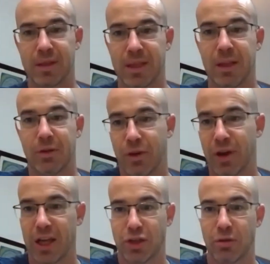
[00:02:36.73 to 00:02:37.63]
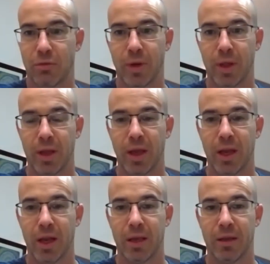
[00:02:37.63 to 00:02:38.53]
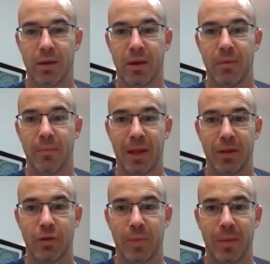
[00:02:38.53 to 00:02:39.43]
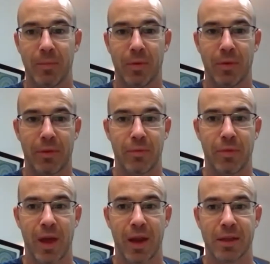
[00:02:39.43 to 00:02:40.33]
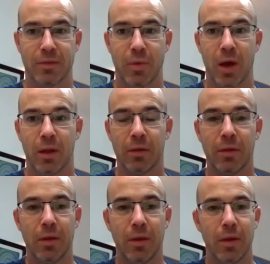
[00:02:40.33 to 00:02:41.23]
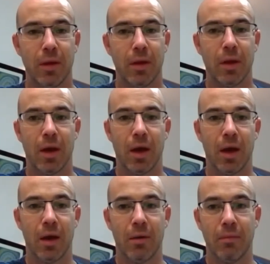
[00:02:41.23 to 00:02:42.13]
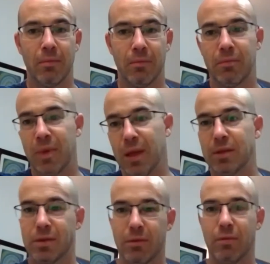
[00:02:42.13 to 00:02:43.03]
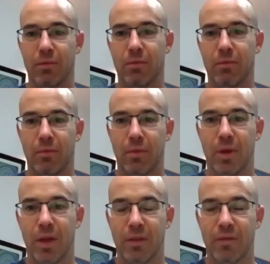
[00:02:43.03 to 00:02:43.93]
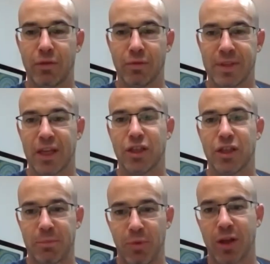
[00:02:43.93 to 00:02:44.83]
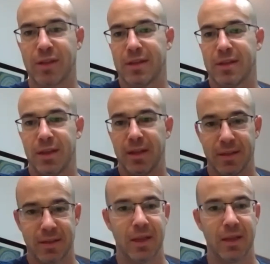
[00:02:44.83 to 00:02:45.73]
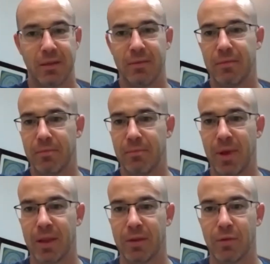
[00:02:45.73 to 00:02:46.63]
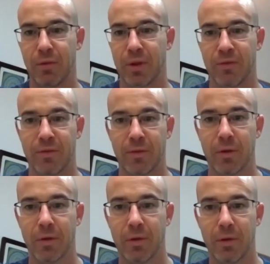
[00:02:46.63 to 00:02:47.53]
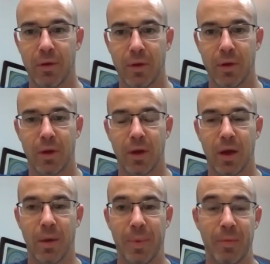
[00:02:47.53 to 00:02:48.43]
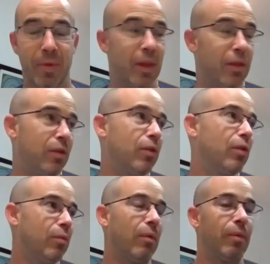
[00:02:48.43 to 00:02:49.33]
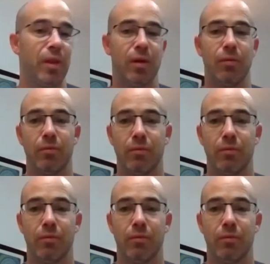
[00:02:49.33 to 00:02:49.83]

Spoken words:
international, really, and I mentor people through that as well. Yeah, so individual sessions, processes, and mentoring for people that do what we do.